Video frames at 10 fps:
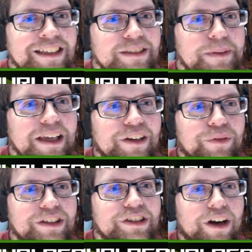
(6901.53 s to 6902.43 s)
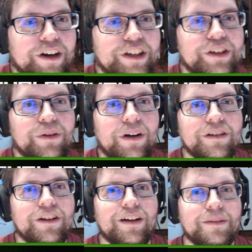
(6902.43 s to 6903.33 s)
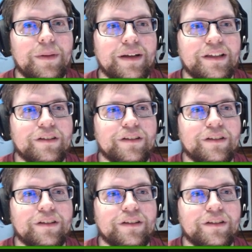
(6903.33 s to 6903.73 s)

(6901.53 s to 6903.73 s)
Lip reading: Speaking of which, are you all caught up on